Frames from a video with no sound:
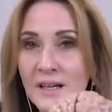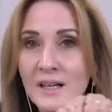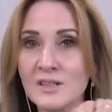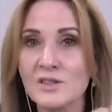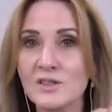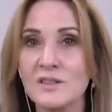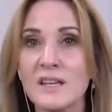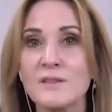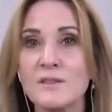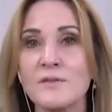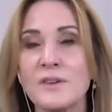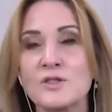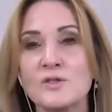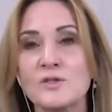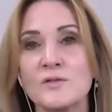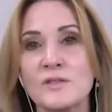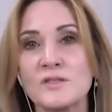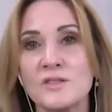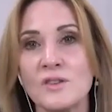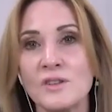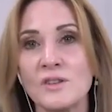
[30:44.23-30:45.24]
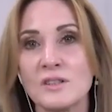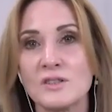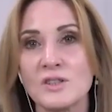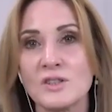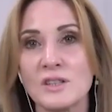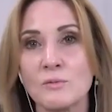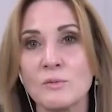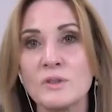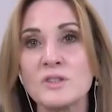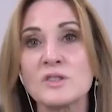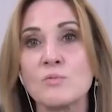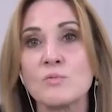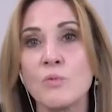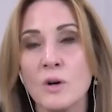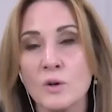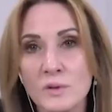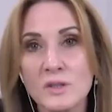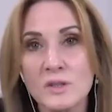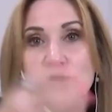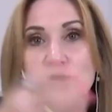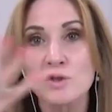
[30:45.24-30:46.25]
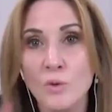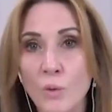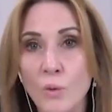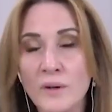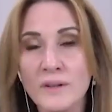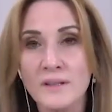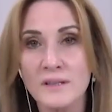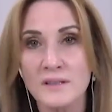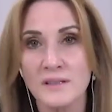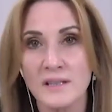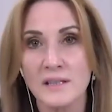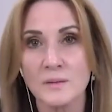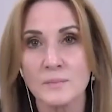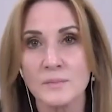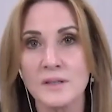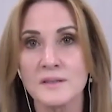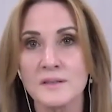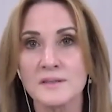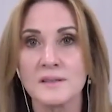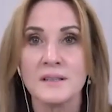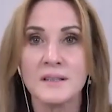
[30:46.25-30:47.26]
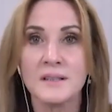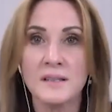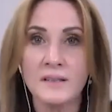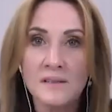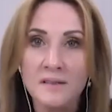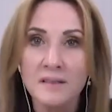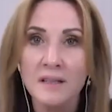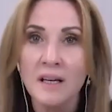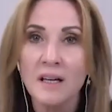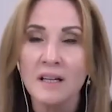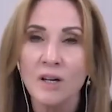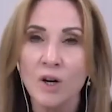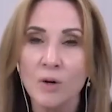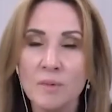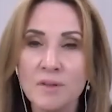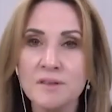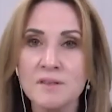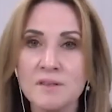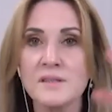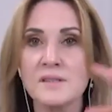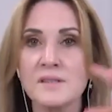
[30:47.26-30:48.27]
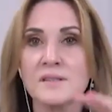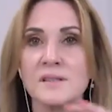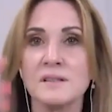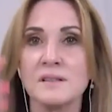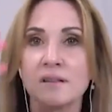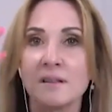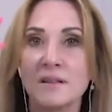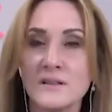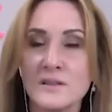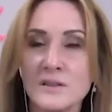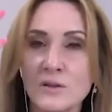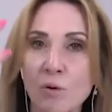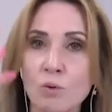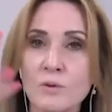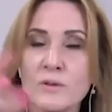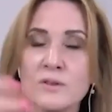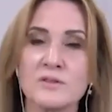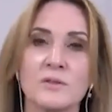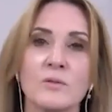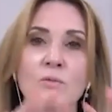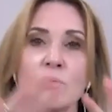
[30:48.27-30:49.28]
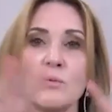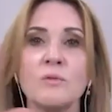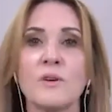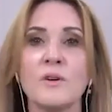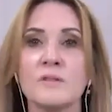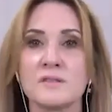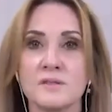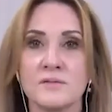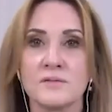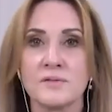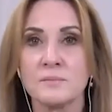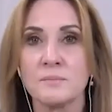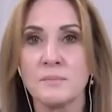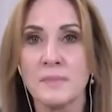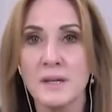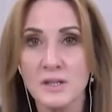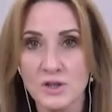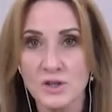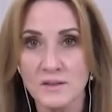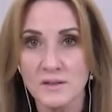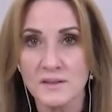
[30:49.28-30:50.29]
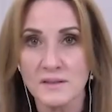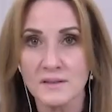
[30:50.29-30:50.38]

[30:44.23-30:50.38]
So they affect your physiology, which is what we saw in the telomeres and the his, homocysteine and the cortisol, all those different just measures.